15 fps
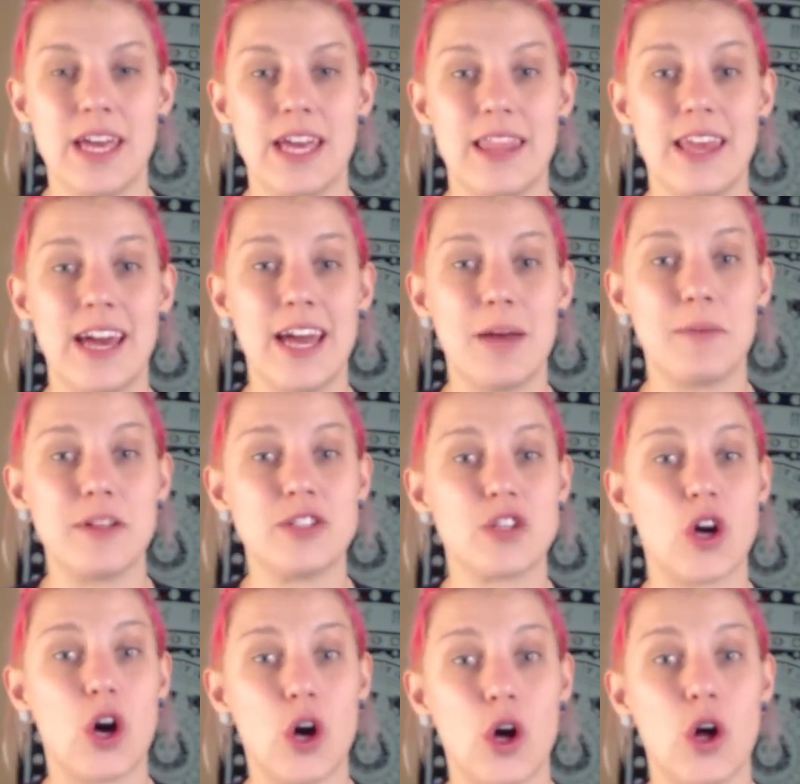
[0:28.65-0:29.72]
And that happens
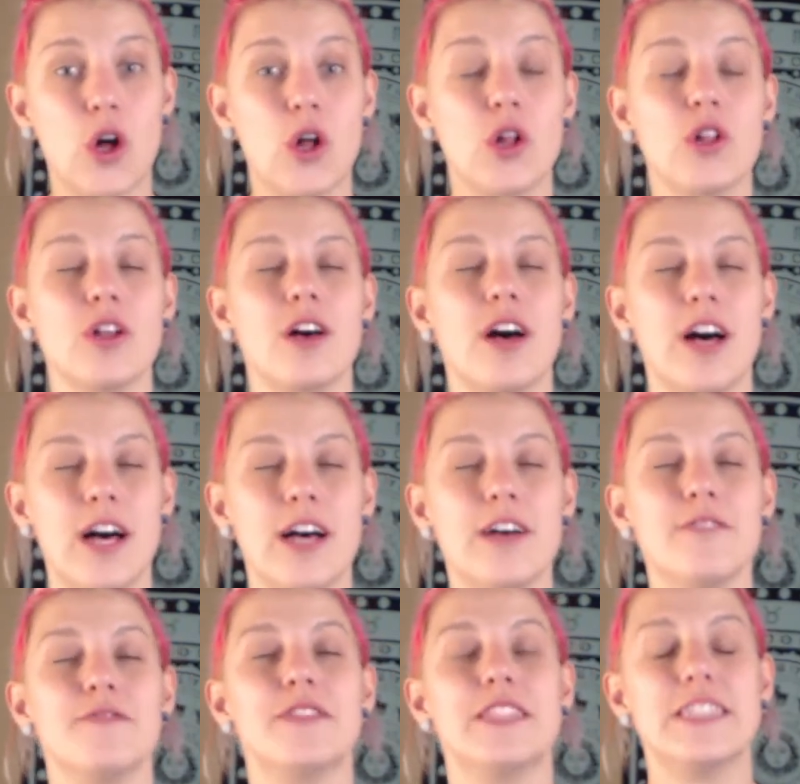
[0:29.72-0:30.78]
all
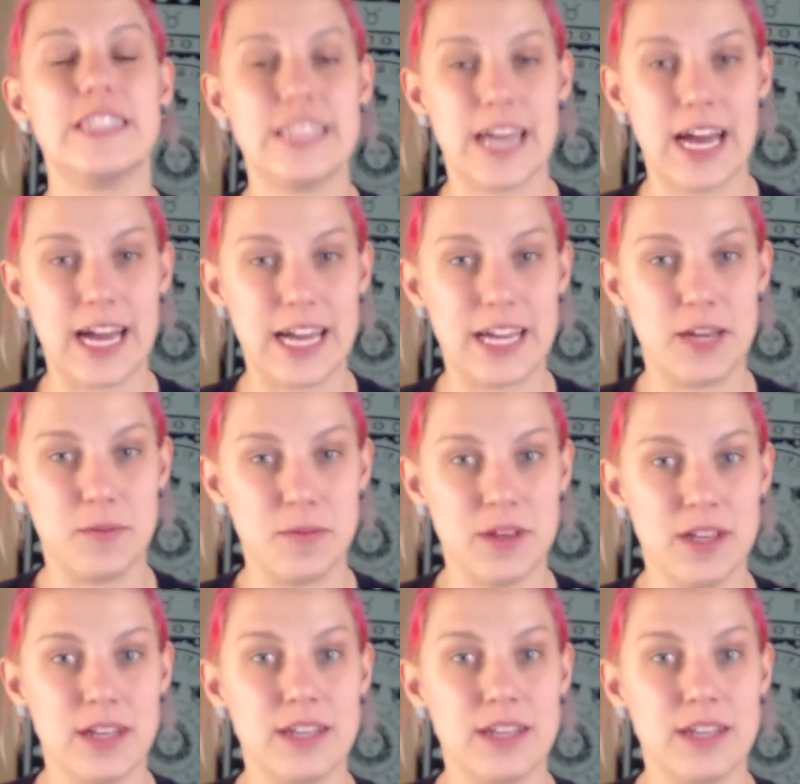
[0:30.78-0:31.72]
of the time.